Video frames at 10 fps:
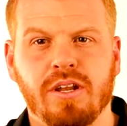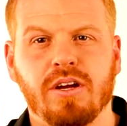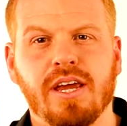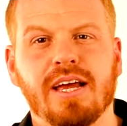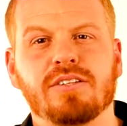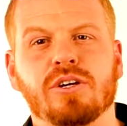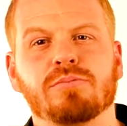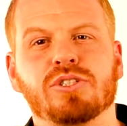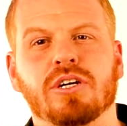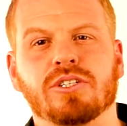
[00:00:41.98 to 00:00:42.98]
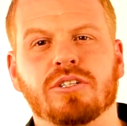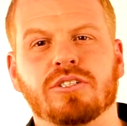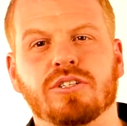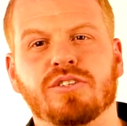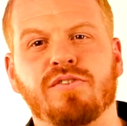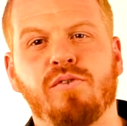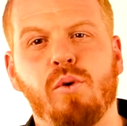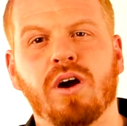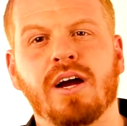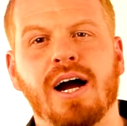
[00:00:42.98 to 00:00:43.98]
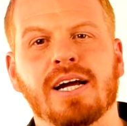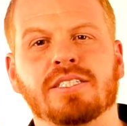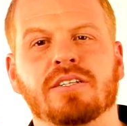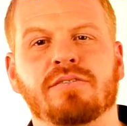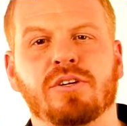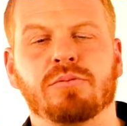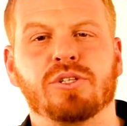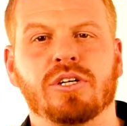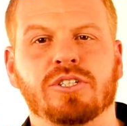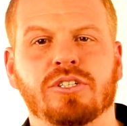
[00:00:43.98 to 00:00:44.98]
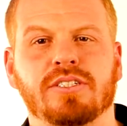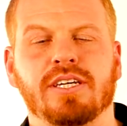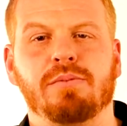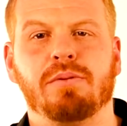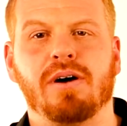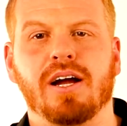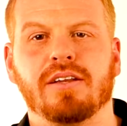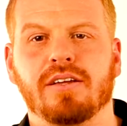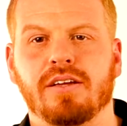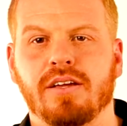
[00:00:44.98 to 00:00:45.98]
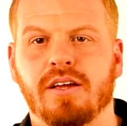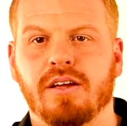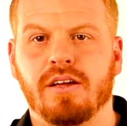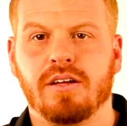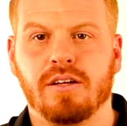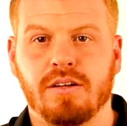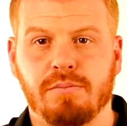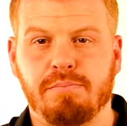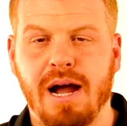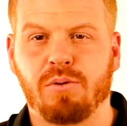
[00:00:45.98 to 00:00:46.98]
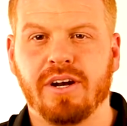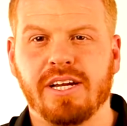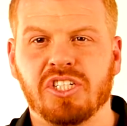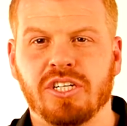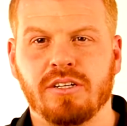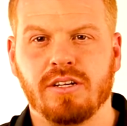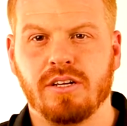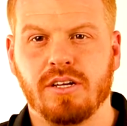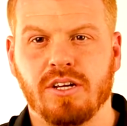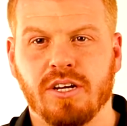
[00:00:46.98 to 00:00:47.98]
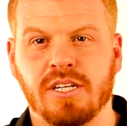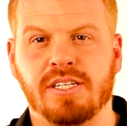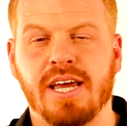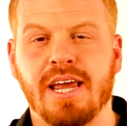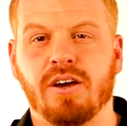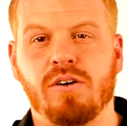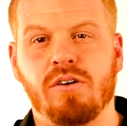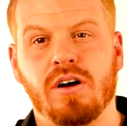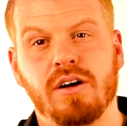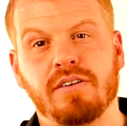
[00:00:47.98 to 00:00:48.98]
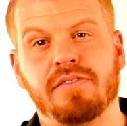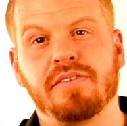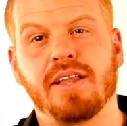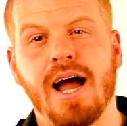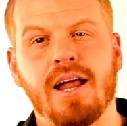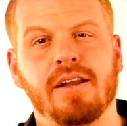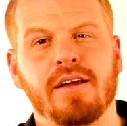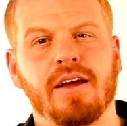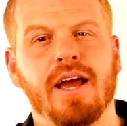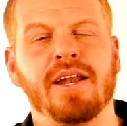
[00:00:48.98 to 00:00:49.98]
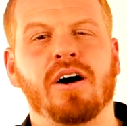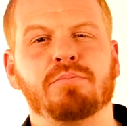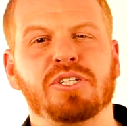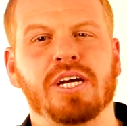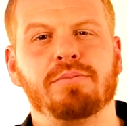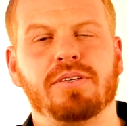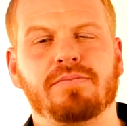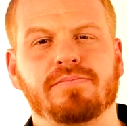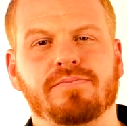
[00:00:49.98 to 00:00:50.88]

When looking at term structures, there's four kinds of term structures to keep in mind. Backwardation, contango, flat, and hump-shaped.